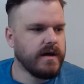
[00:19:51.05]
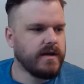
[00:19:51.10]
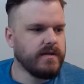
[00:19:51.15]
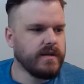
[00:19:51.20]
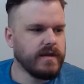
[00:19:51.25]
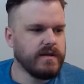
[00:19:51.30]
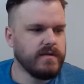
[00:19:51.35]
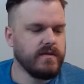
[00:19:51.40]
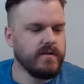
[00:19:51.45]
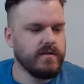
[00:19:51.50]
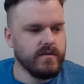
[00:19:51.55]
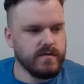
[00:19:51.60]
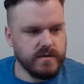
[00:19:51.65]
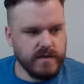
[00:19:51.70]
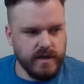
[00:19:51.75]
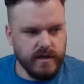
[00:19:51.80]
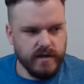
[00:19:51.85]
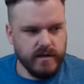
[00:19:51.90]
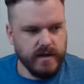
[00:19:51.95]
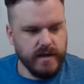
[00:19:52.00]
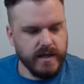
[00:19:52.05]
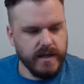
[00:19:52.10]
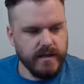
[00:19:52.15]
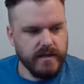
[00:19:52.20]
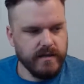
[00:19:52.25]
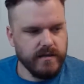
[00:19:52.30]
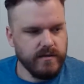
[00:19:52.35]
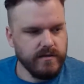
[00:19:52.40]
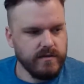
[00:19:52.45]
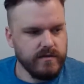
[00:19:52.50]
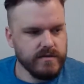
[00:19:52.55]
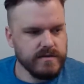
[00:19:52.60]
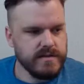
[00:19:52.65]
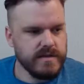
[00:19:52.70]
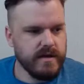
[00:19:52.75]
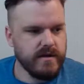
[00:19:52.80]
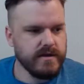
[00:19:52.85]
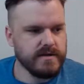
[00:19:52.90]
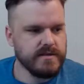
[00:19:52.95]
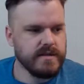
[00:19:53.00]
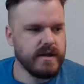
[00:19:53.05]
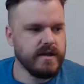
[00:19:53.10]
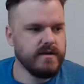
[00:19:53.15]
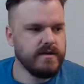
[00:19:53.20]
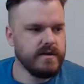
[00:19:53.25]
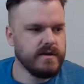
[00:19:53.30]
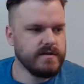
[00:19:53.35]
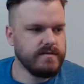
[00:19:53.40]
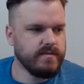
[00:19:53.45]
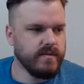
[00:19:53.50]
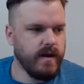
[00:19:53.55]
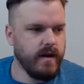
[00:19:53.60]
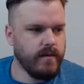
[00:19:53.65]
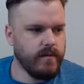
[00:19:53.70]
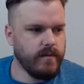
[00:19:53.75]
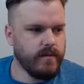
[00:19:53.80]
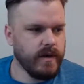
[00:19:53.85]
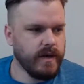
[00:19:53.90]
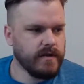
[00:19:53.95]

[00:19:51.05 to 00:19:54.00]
They get good news. Darius Leonard is probable.